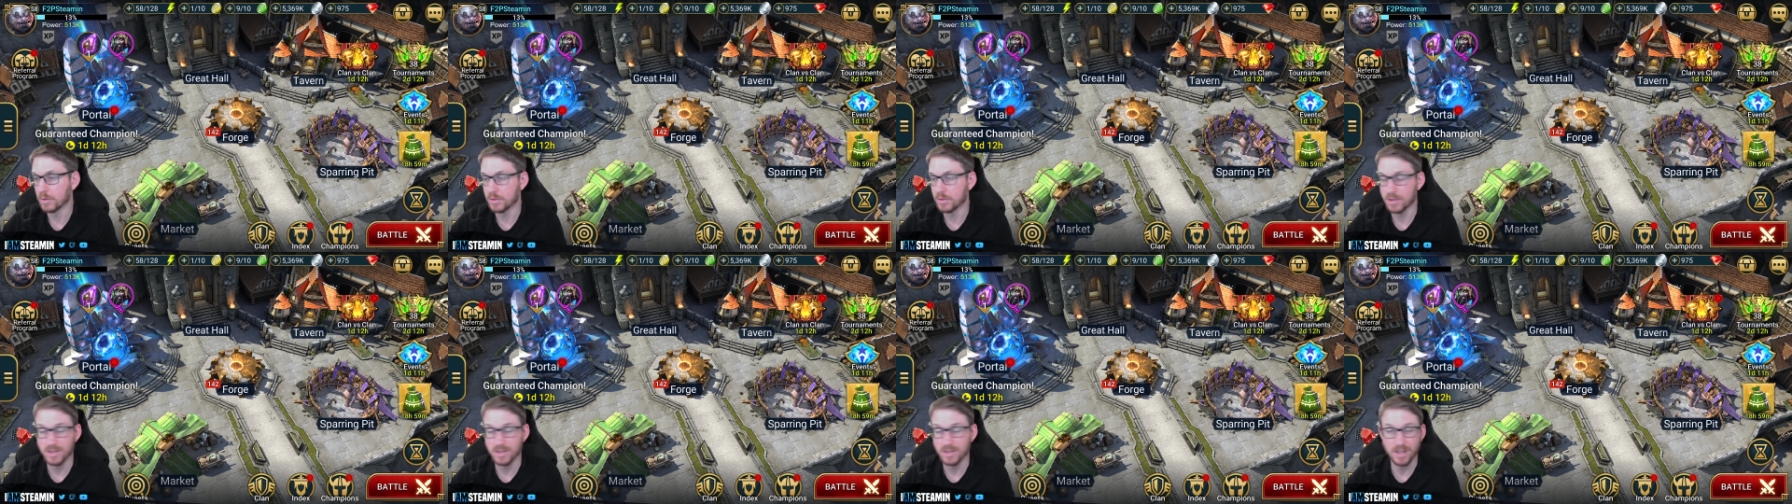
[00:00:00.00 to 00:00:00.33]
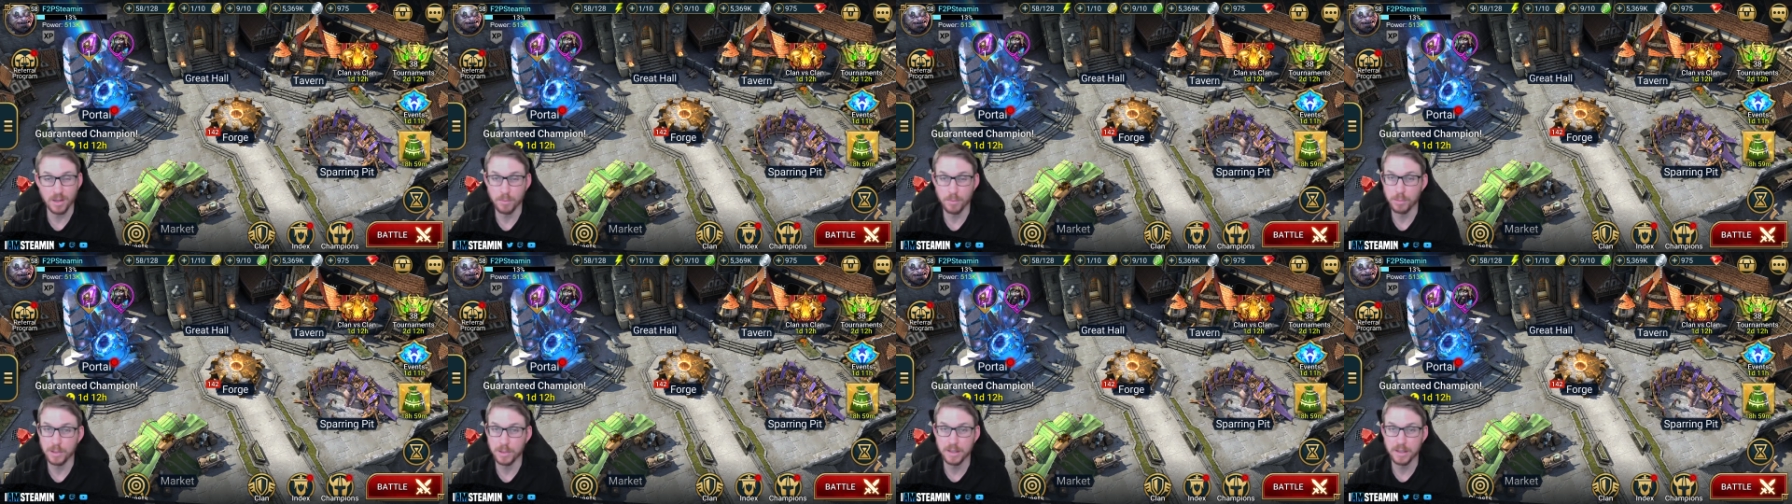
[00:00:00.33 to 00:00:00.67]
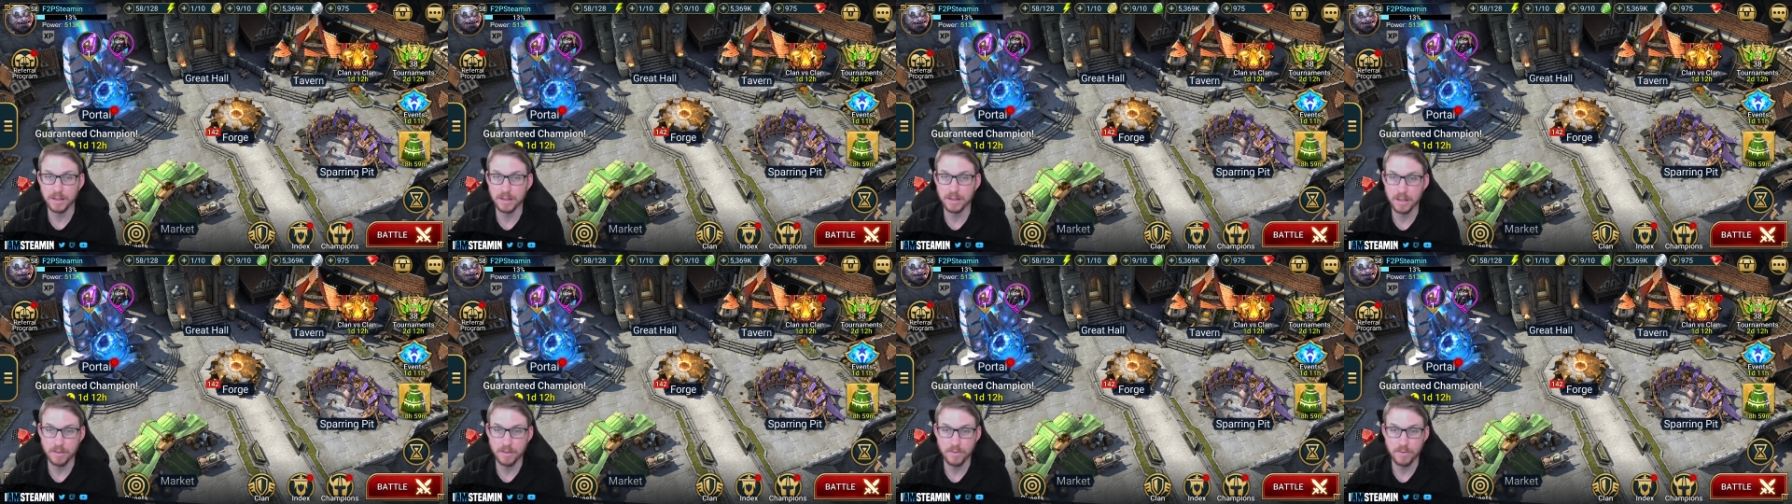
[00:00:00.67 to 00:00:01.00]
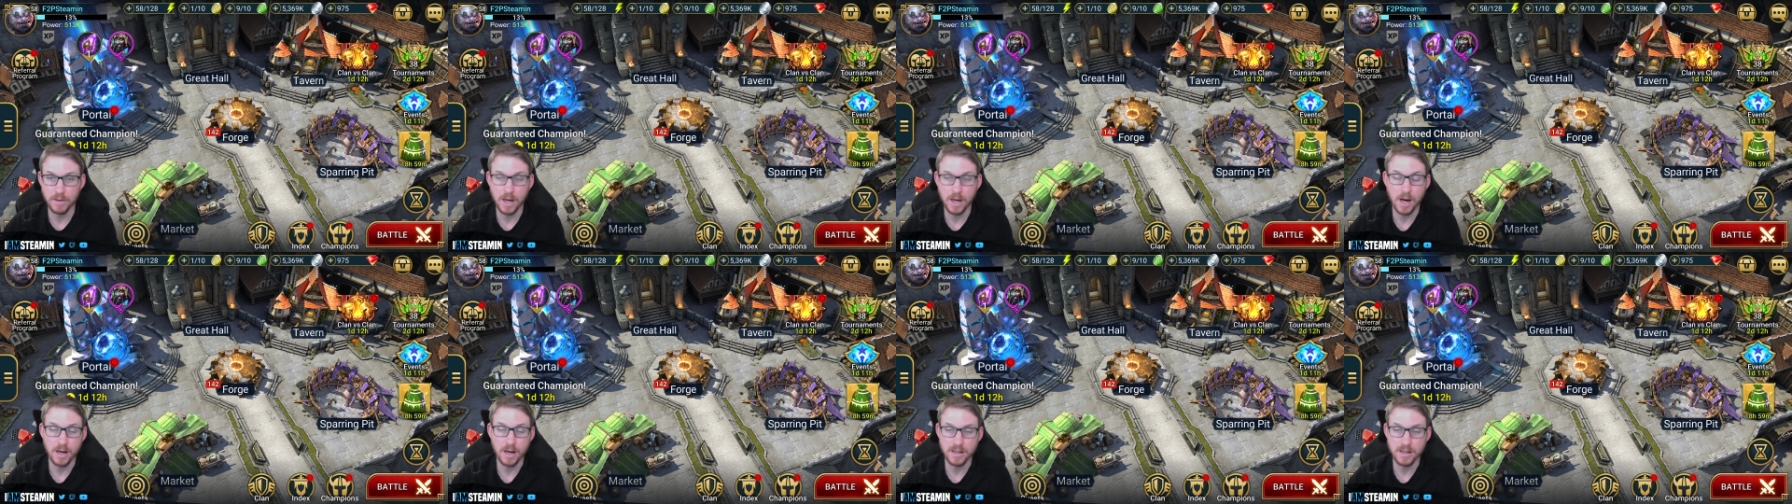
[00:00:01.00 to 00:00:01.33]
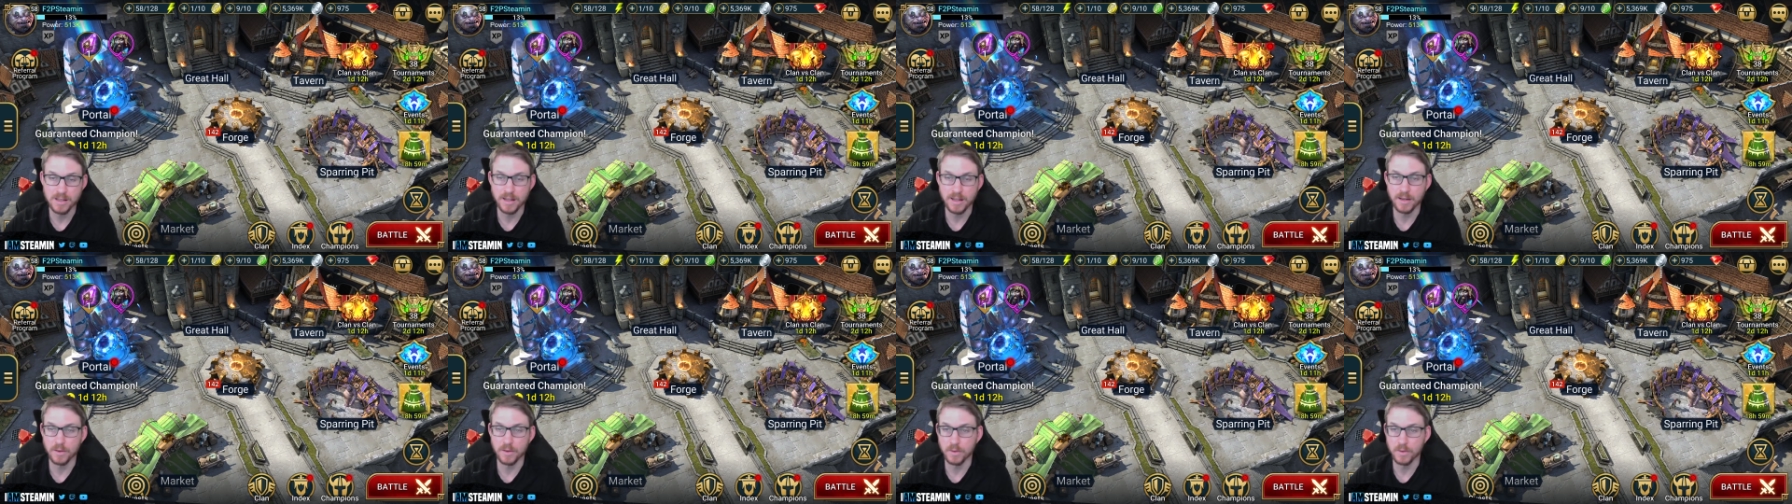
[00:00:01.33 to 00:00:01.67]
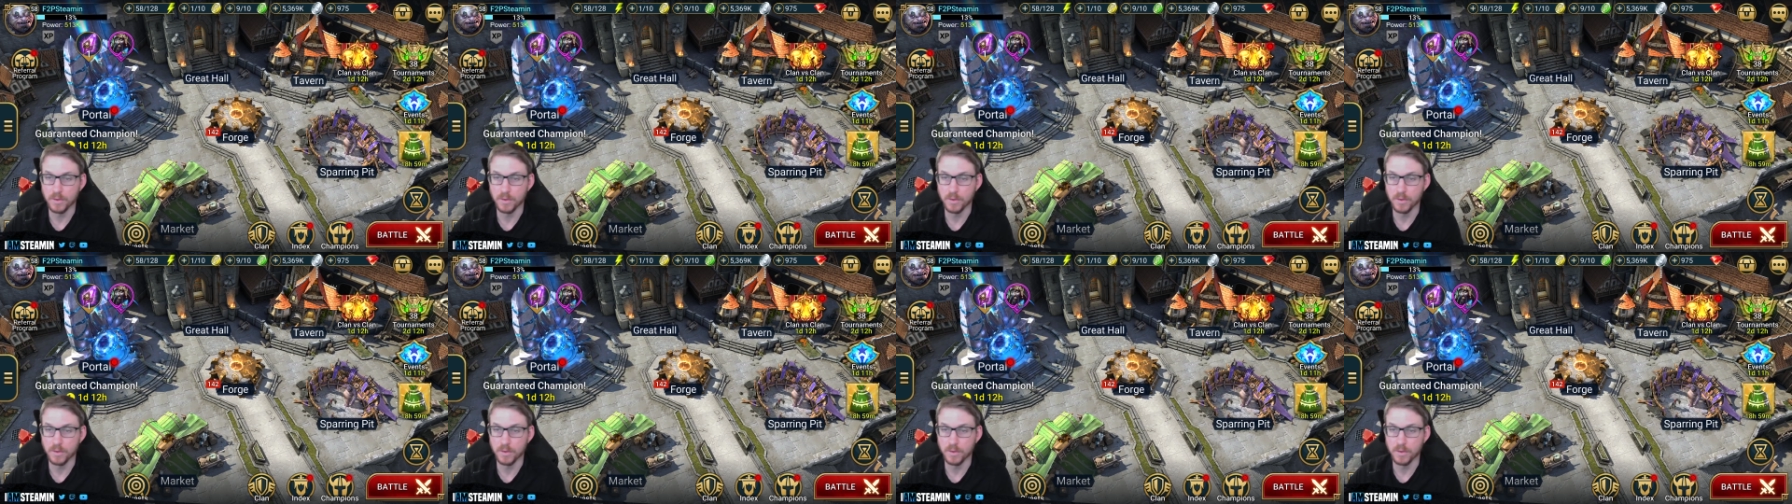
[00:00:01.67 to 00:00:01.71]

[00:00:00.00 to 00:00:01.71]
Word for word: Just a completely different art style